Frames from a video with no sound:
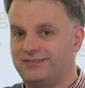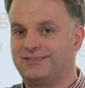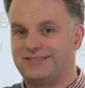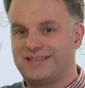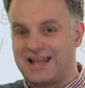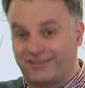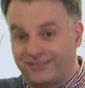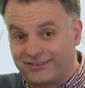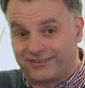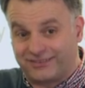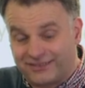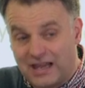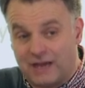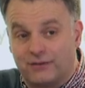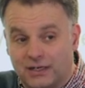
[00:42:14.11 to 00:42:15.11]

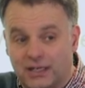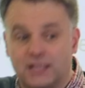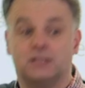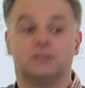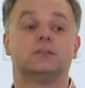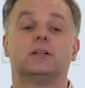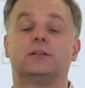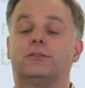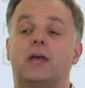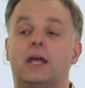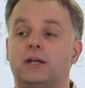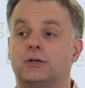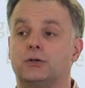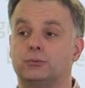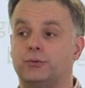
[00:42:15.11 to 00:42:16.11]
necessarily the
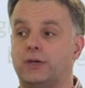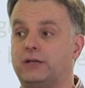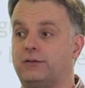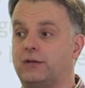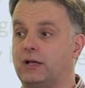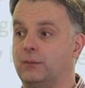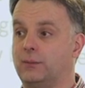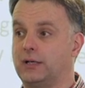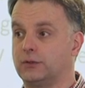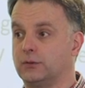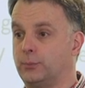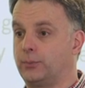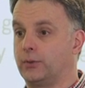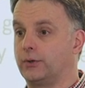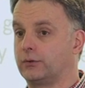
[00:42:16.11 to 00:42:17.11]
technical detail about your
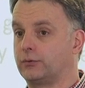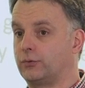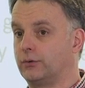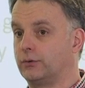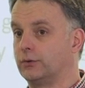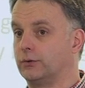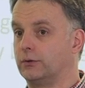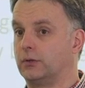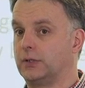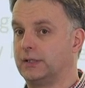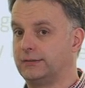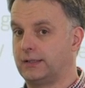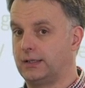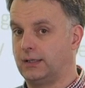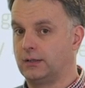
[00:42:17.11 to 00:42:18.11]
product or your
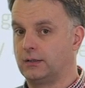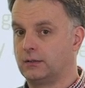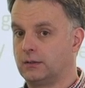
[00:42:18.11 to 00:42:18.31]
idea.